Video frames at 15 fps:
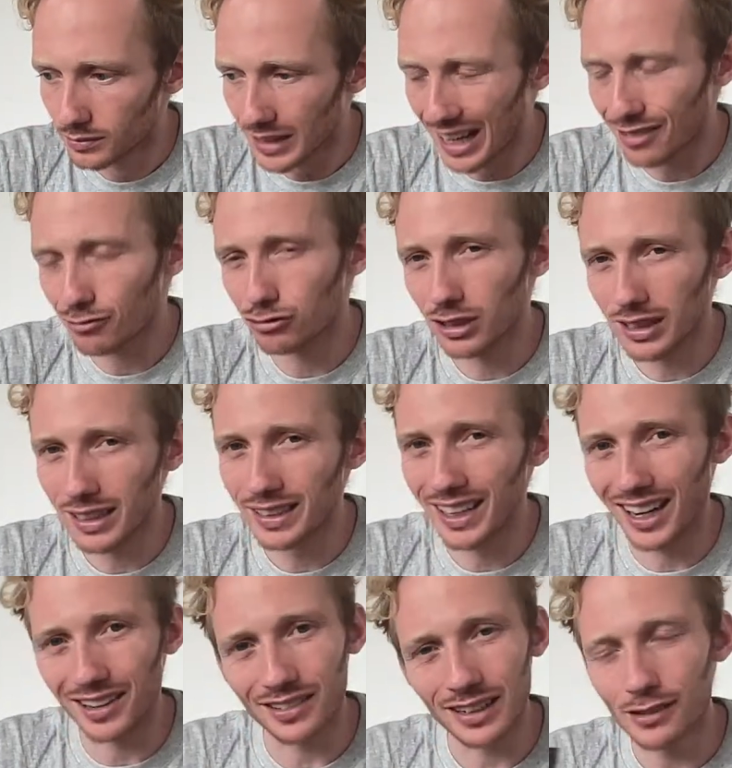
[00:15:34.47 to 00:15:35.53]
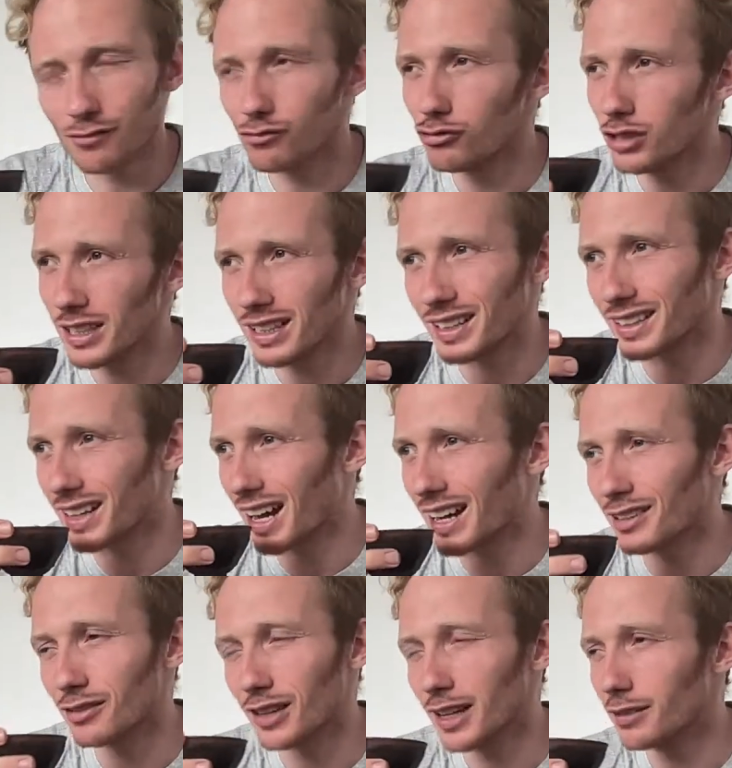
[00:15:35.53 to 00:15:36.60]
That's really nice. It's really
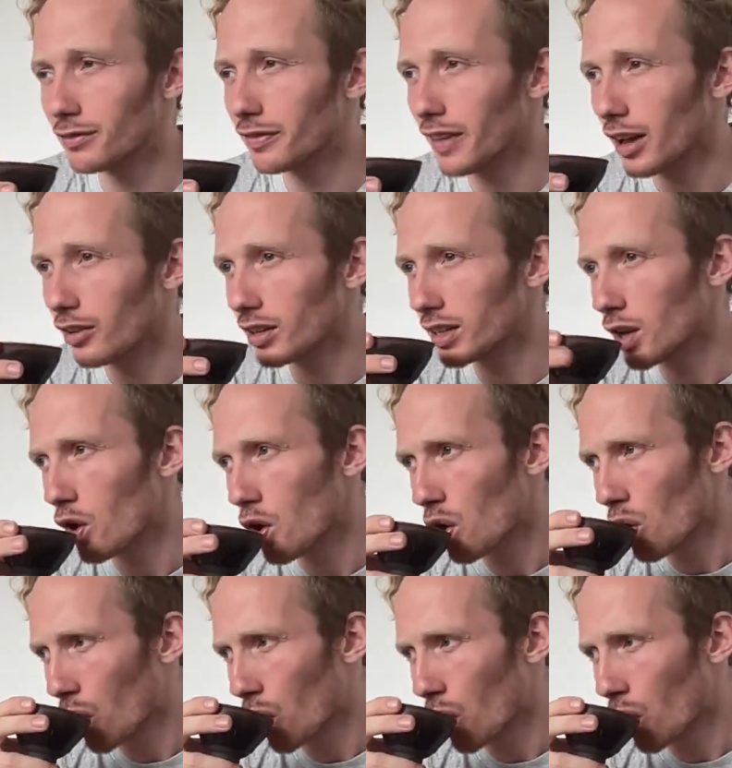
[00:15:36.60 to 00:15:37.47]
nice. It's very.